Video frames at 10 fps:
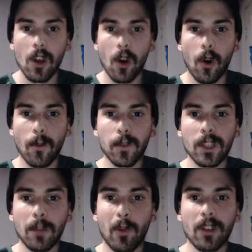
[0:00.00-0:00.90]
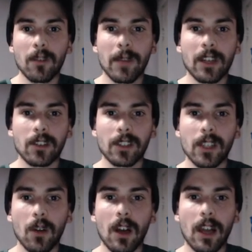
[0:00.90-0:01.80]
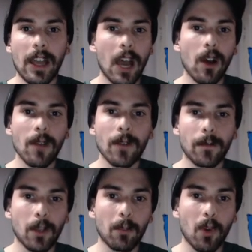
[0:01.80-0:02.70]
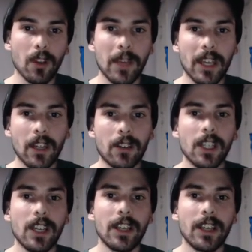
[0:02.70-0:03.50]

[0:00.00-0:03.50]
Hopefully the Boilermakers, though, for the Boilermakers,